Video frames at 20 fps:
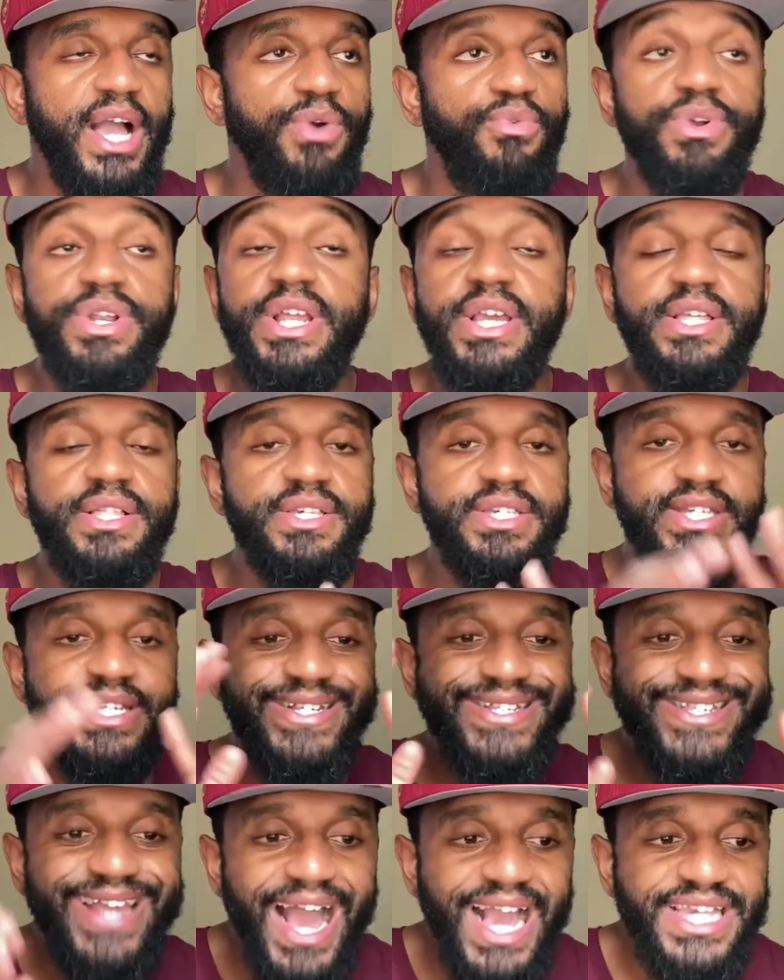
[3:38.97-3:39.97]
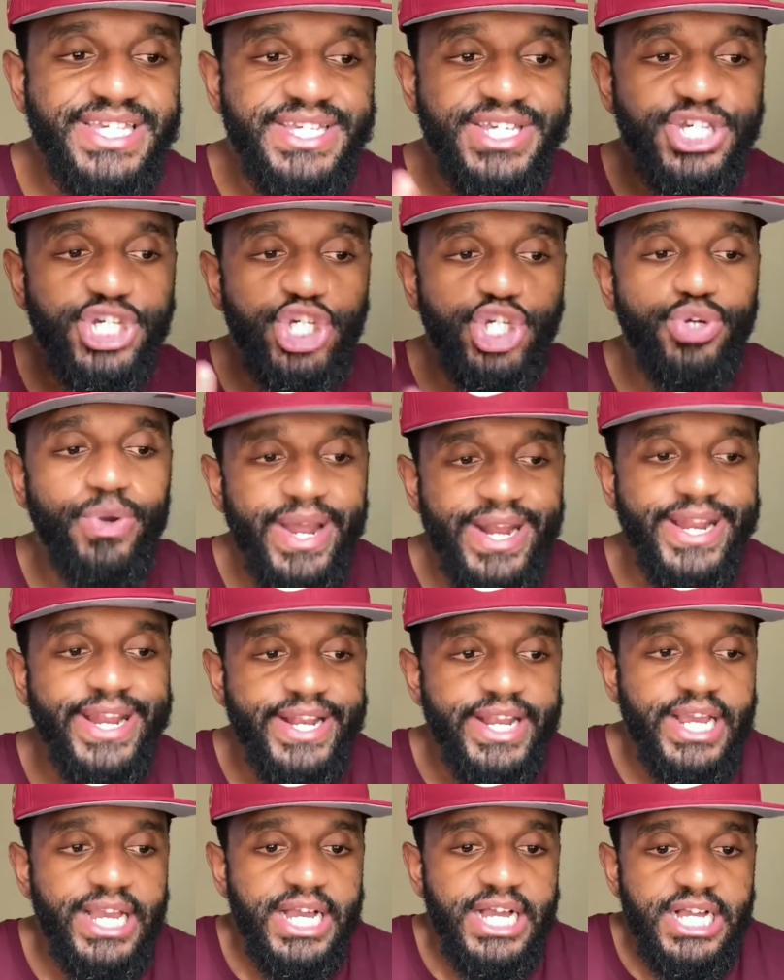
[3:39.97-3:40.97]
ridiculously diced and
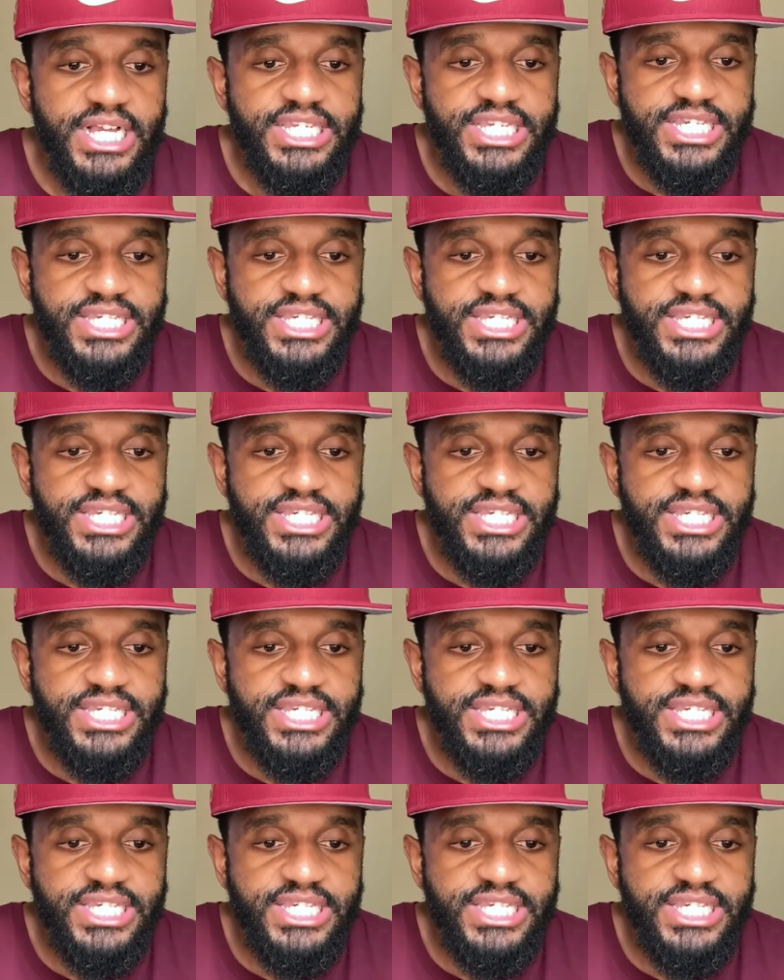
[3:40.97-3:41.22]
shredded,